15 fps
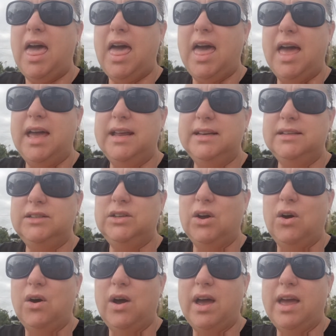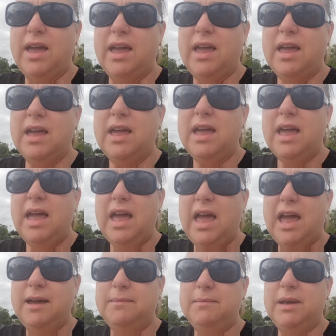And I
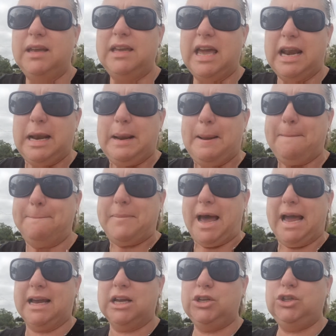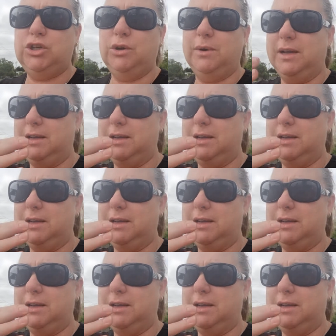am getting back to